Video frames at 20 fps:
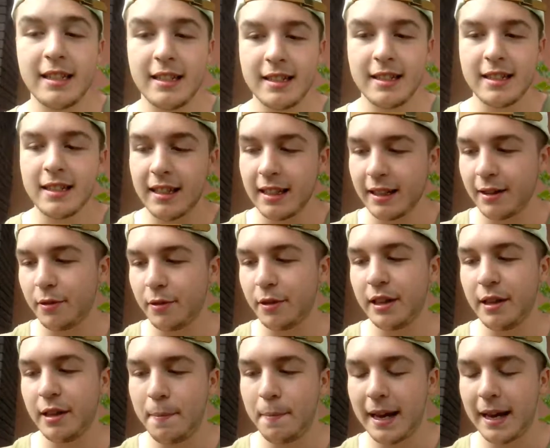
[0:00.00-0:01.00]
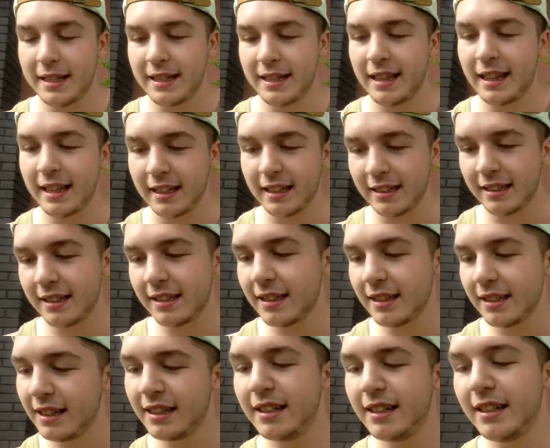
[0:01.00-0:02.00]
Hennessy is like one of the best
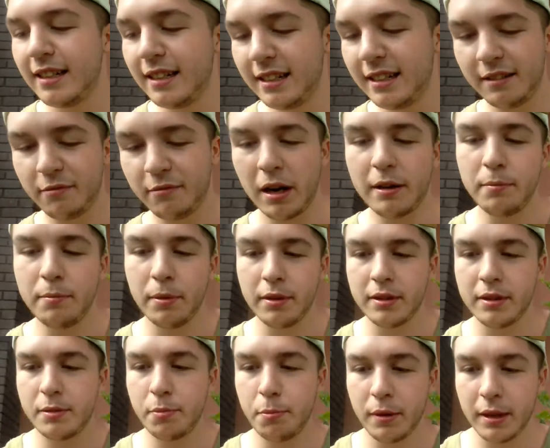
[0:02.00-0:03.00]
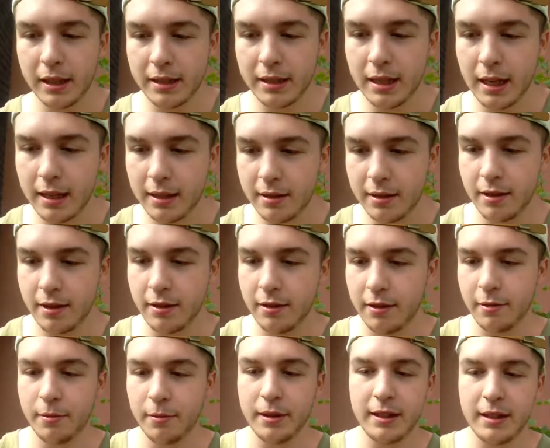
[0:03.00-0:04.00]
things
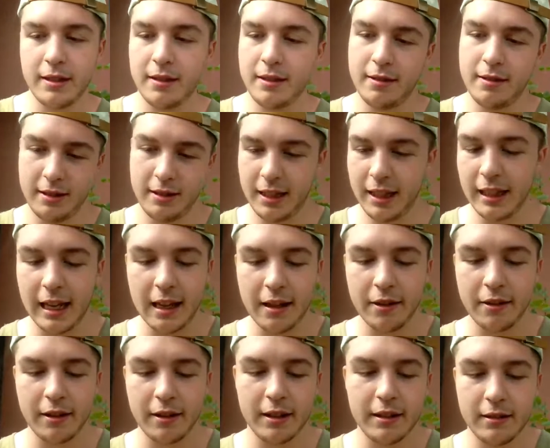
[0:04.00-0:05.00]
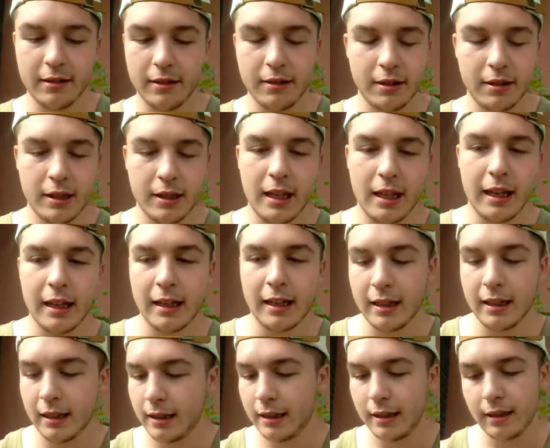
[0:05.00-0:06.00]
too, but together it was like
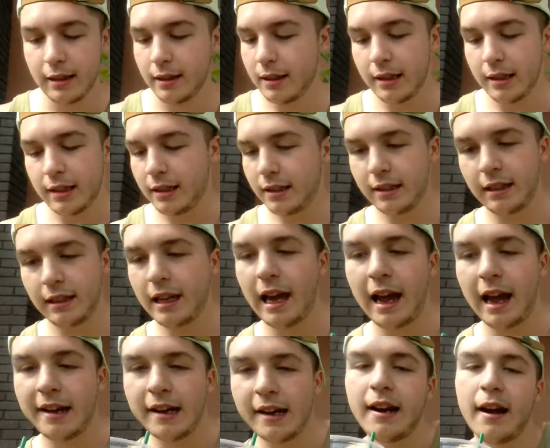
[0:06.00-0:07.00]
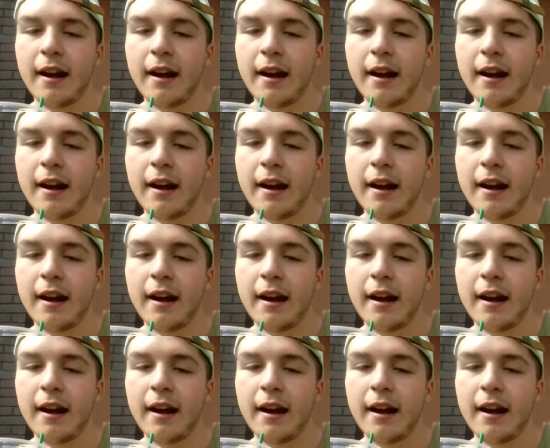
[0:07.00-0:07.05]
it ended